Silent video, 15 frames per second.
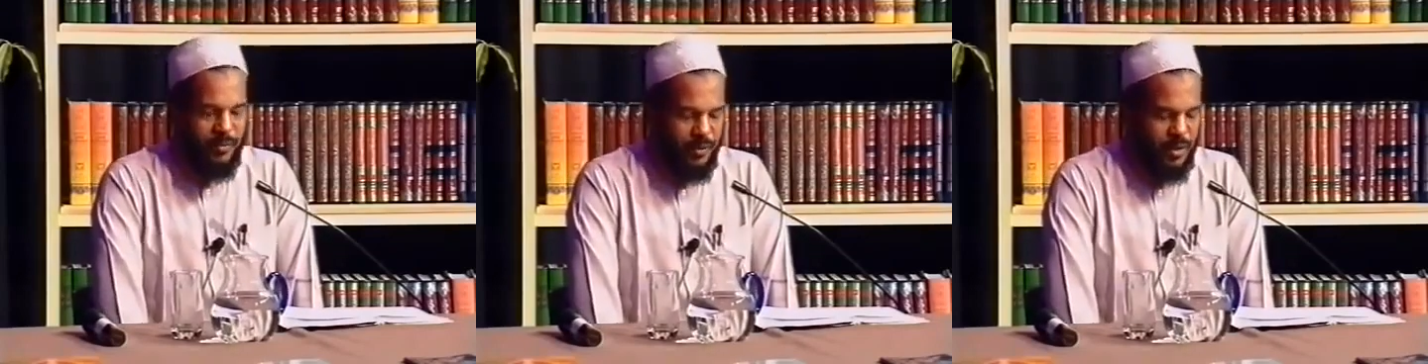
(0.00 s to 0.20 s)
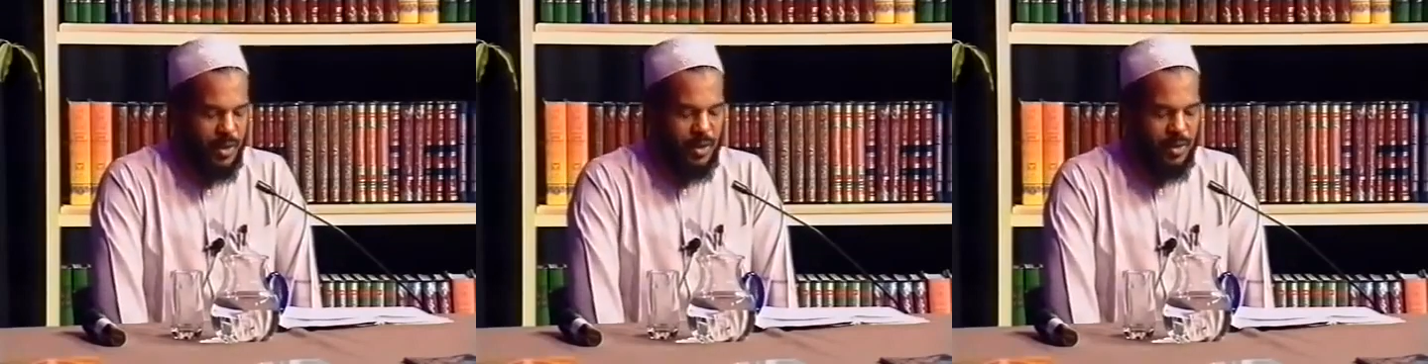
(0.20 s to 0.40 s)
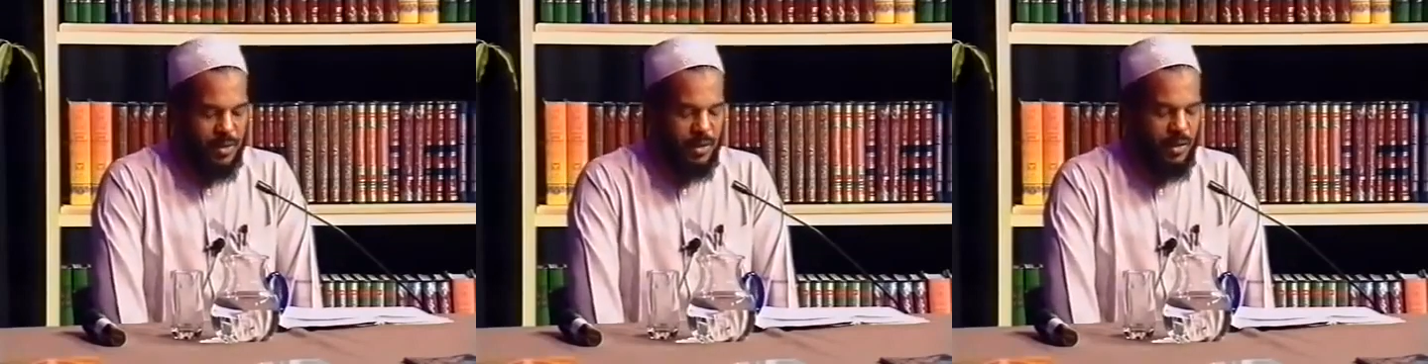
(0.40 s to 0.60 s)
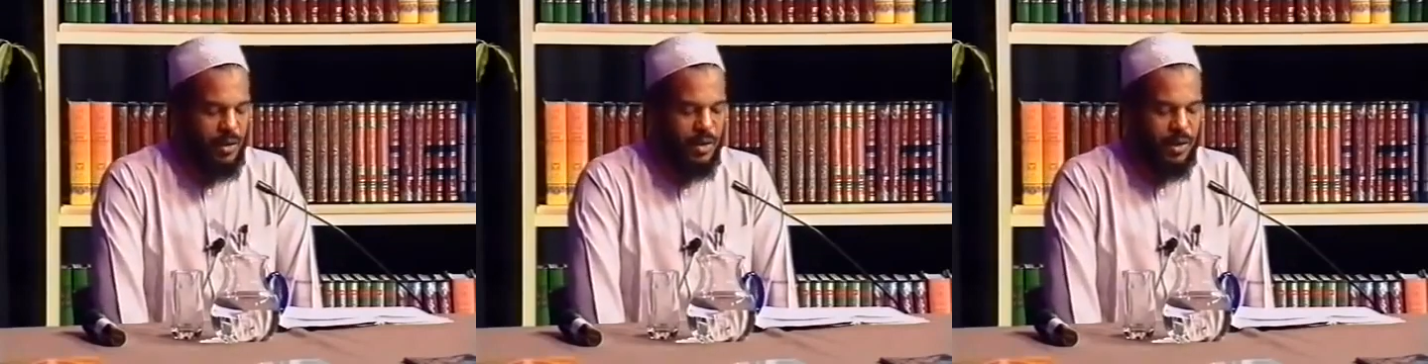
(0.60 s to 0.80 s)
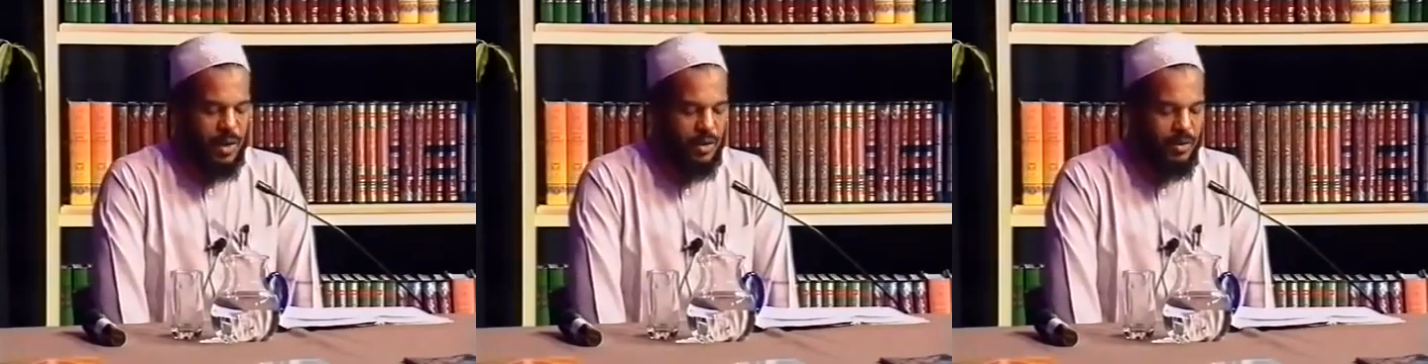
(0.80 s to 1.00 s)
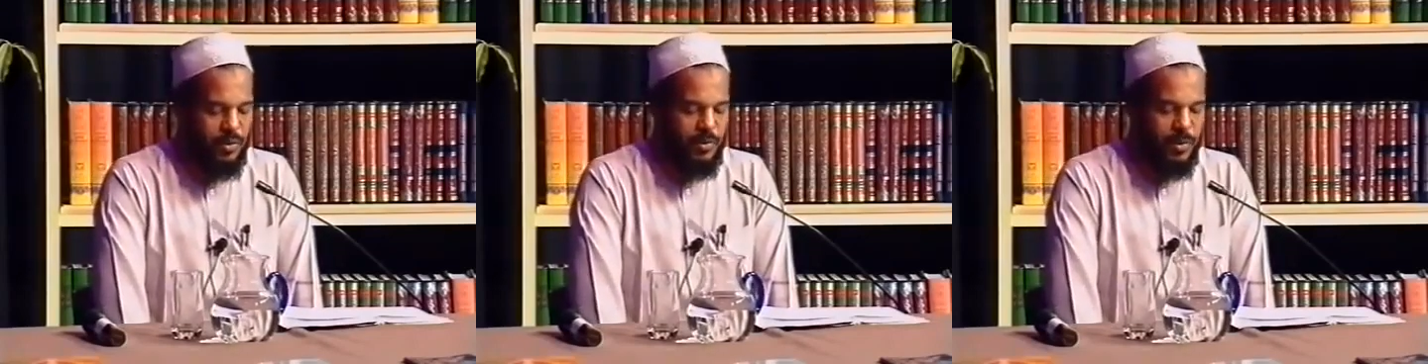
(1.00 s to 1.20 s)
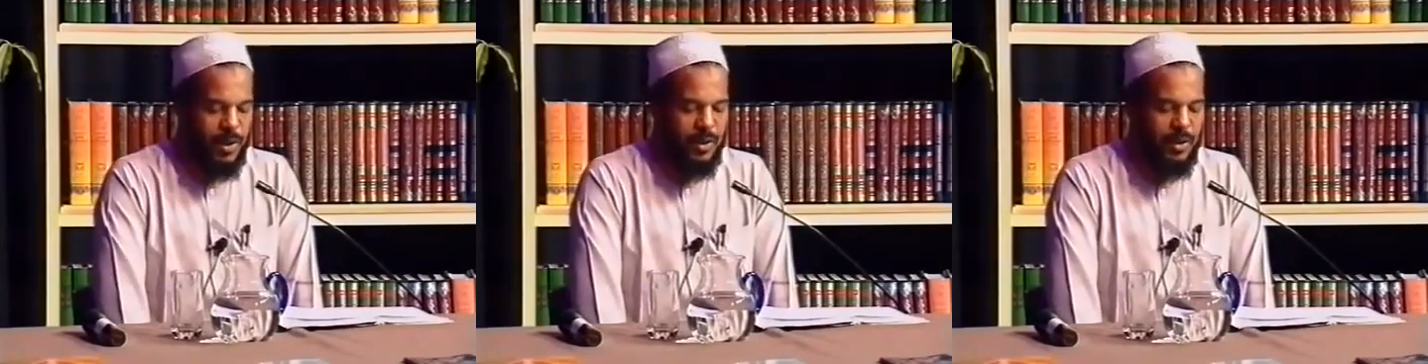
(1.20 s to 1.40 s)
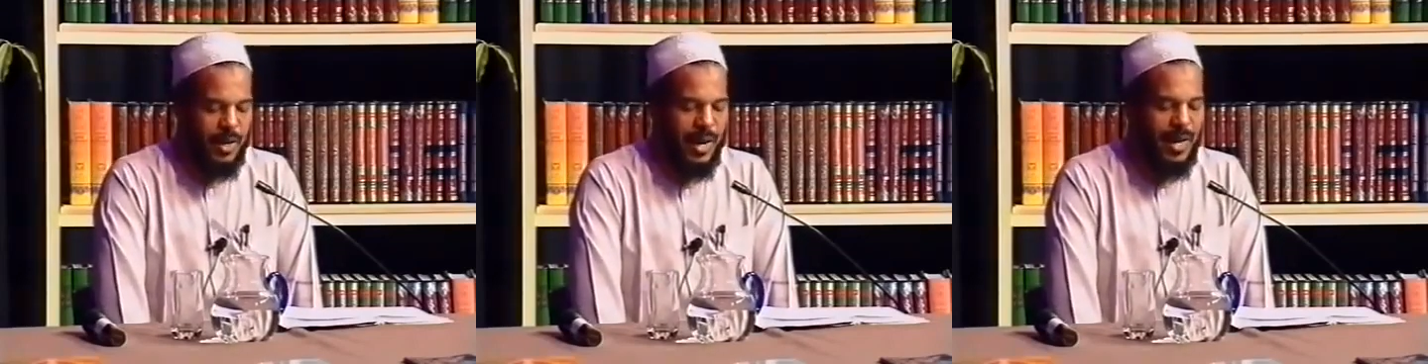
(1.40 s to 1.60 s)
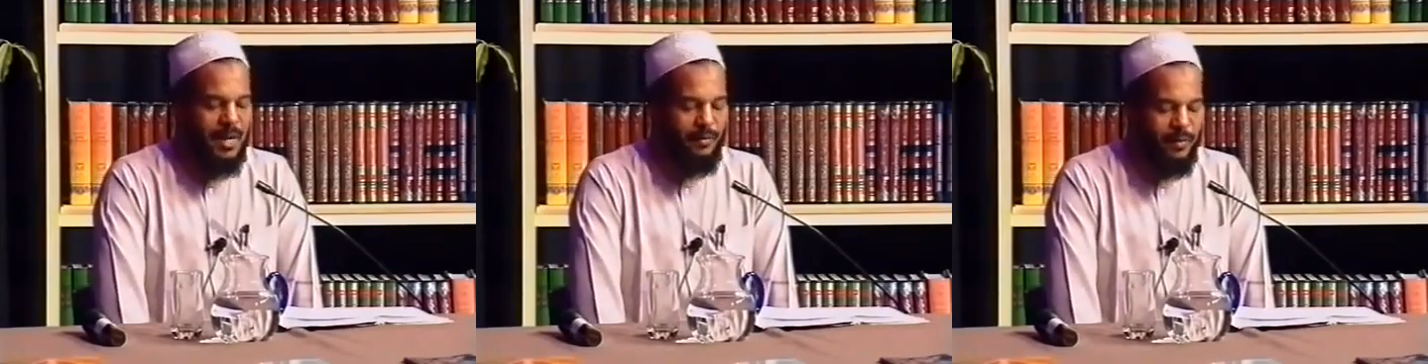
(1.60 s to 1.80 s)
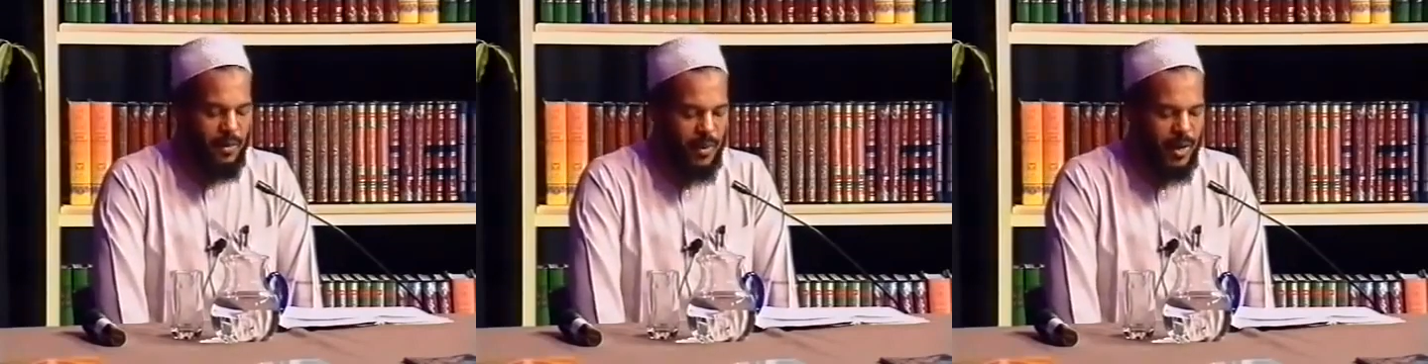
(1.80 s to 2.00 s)
if she hasn't learned how to pray the
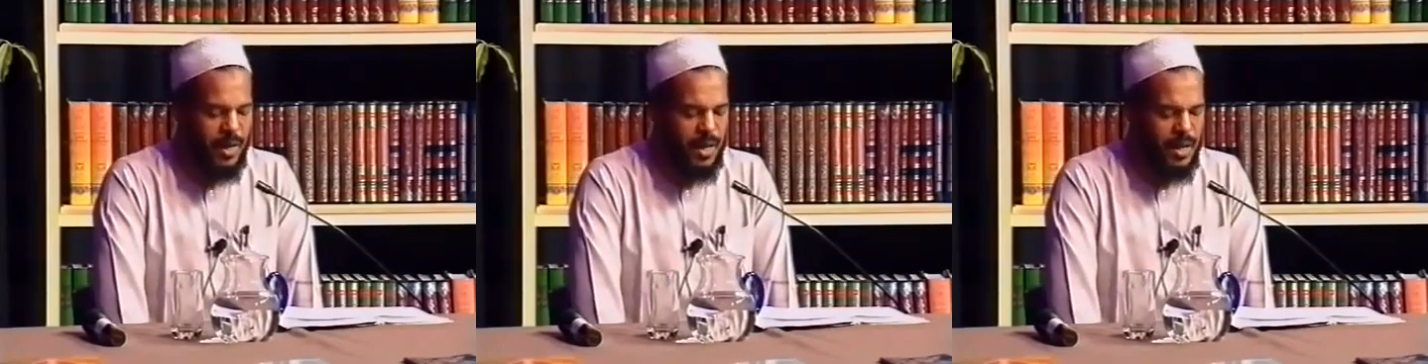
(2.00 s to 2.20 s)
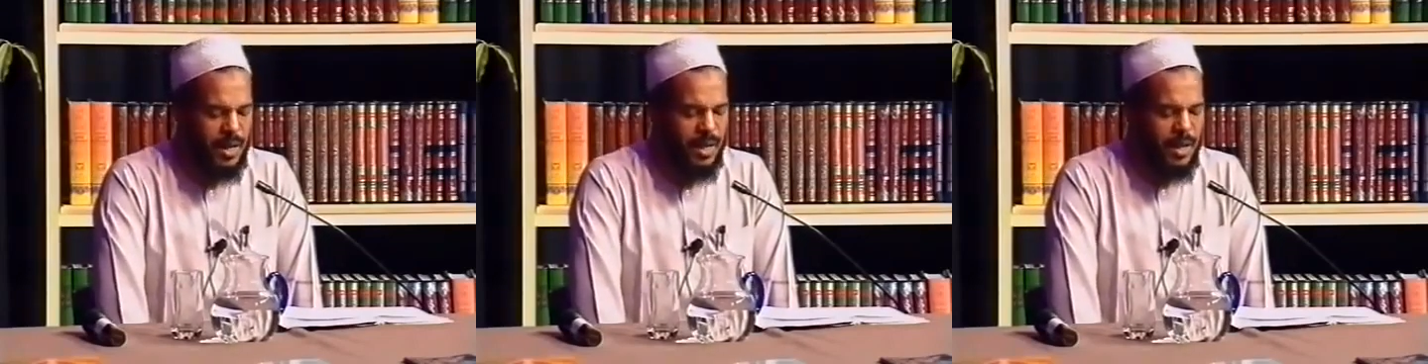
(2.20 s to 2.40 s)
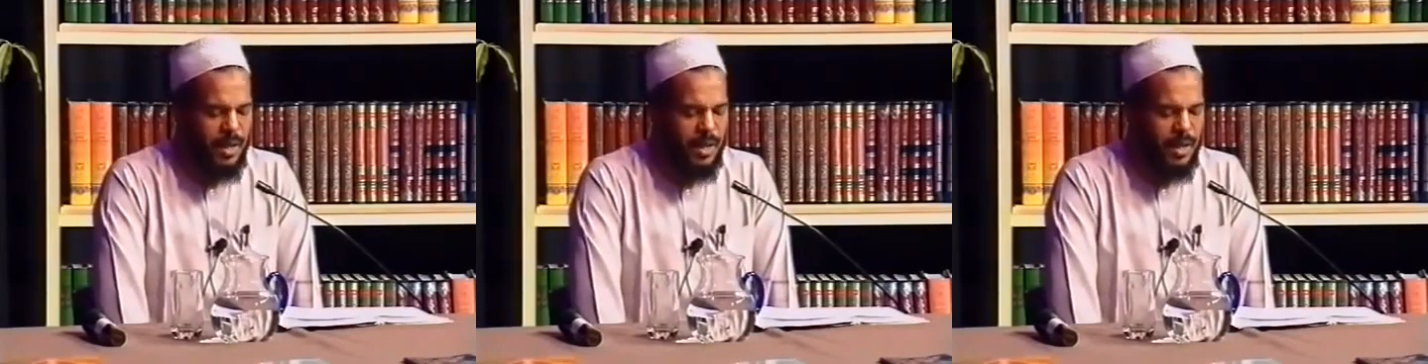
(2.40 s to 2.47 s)
Hanafi way,